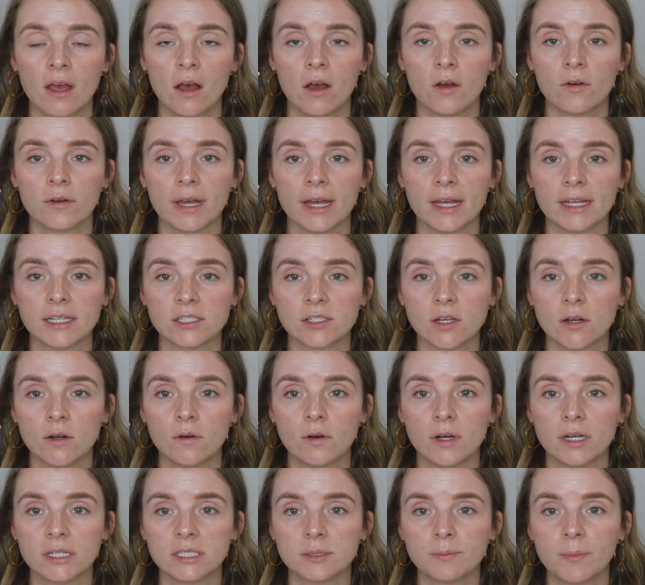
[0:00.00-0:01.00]
Okay,
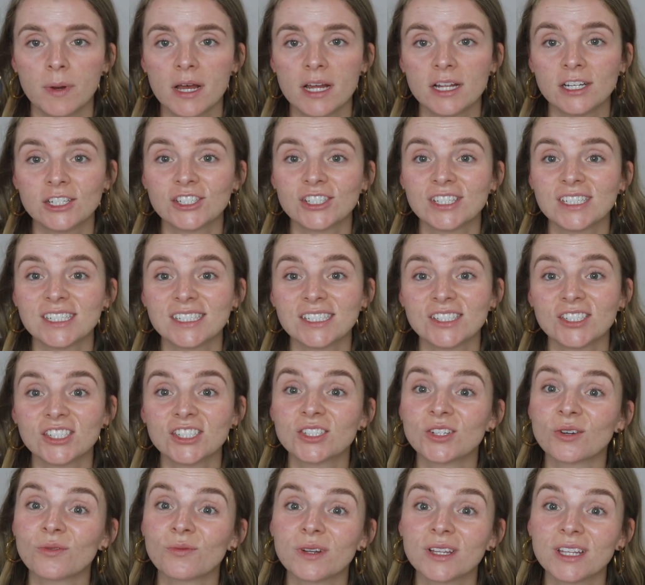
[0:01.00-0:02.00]
so a sponge, this is
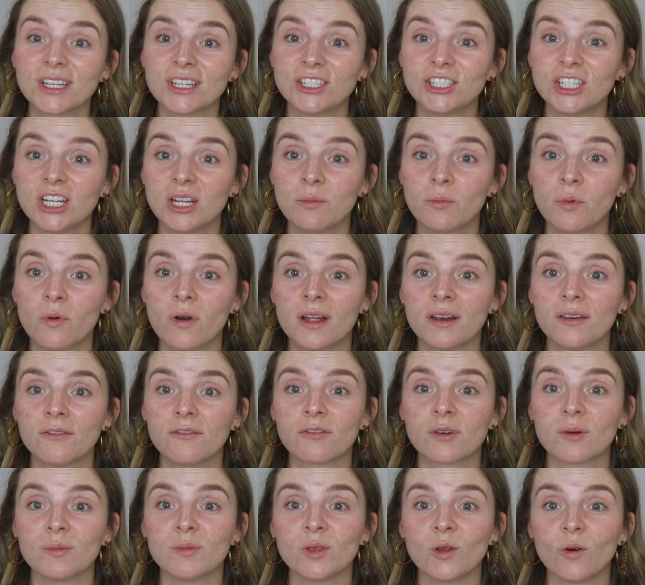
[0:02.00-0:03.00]
just a really cheap one
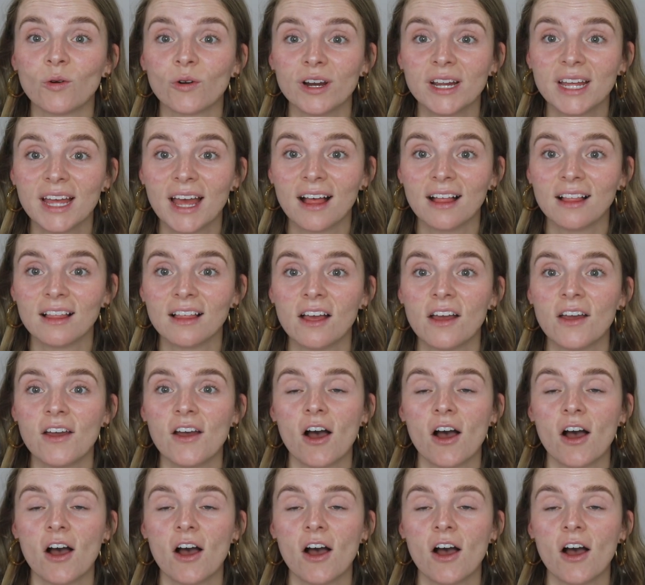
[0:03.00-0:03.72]
from L'Oreal